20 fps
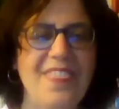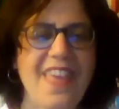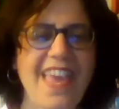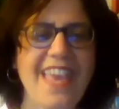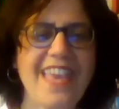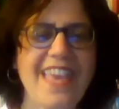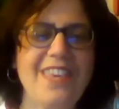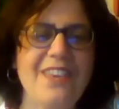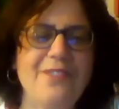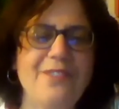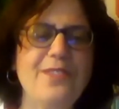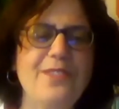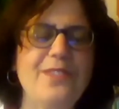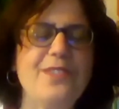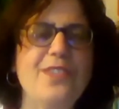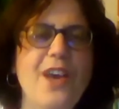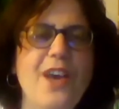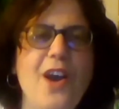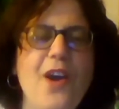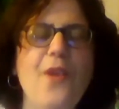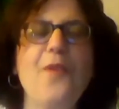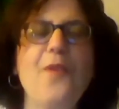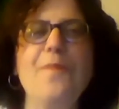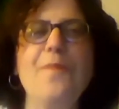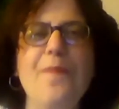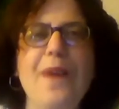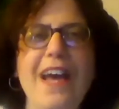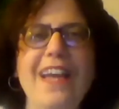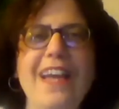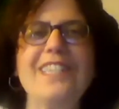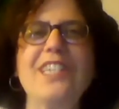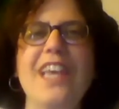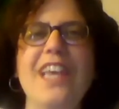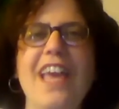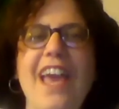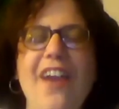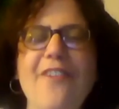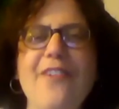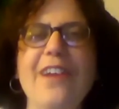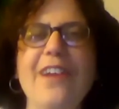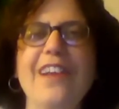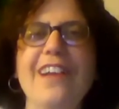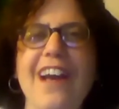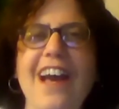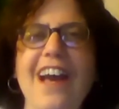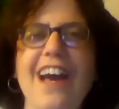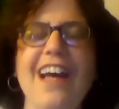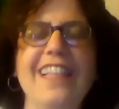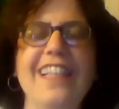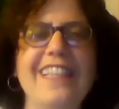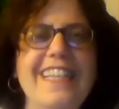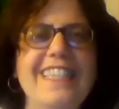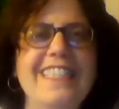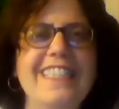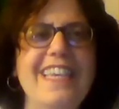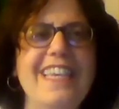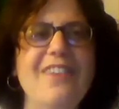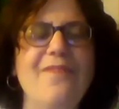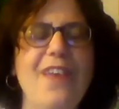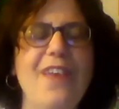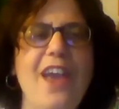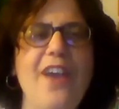Thank you so much, Erica. Let's give